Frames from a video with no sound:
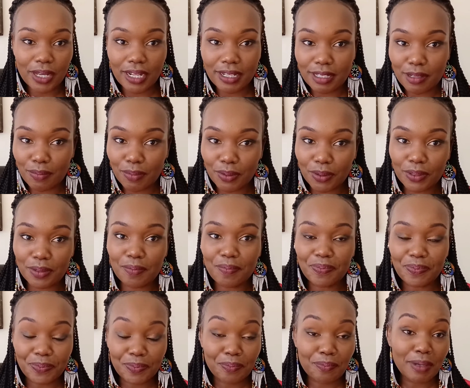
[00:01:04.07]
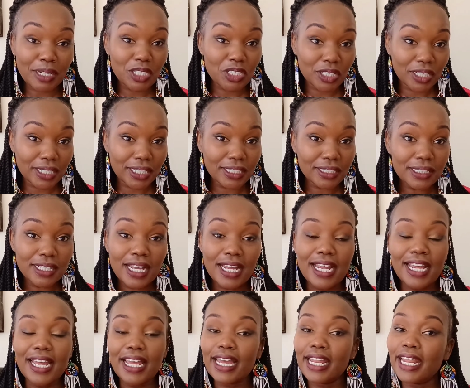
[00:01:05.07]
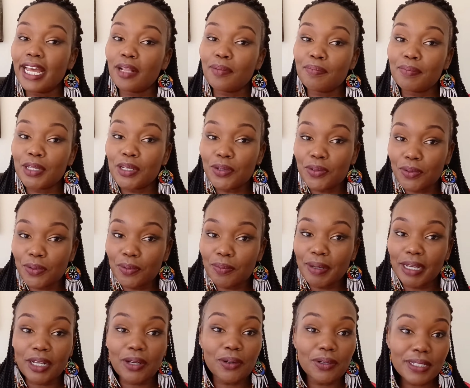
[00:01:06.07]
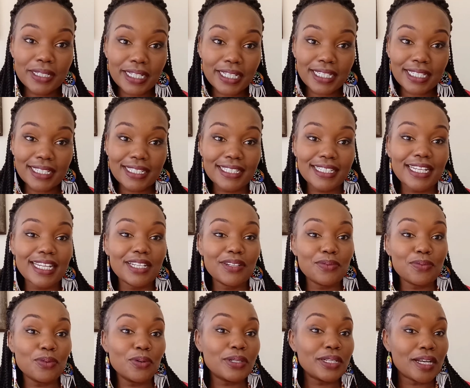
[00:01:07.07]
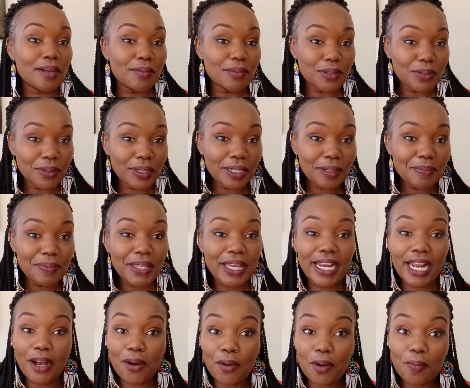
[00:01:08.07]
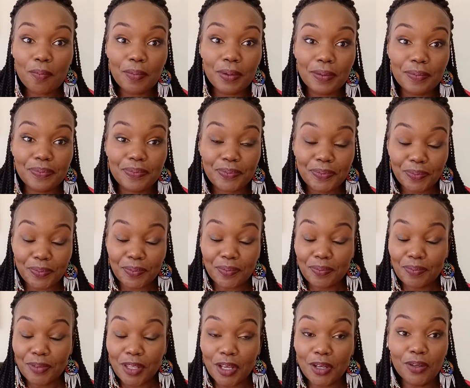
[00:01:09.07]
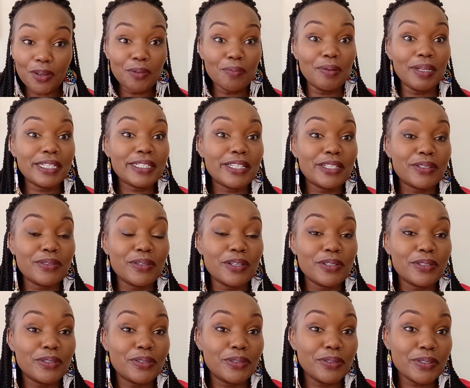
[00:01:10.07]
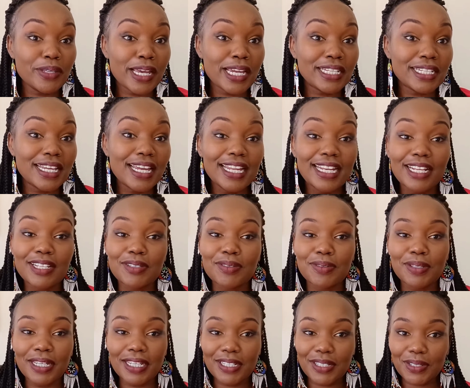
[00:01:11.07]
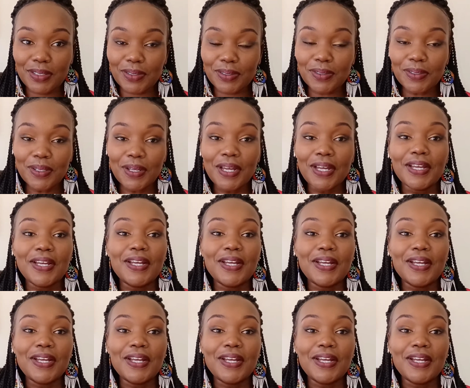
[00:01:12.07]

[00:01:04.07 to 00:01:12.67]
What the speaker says: can support my channel and help me grow my content and what I'm doing. And I hope God blesses you as you do that and as you get to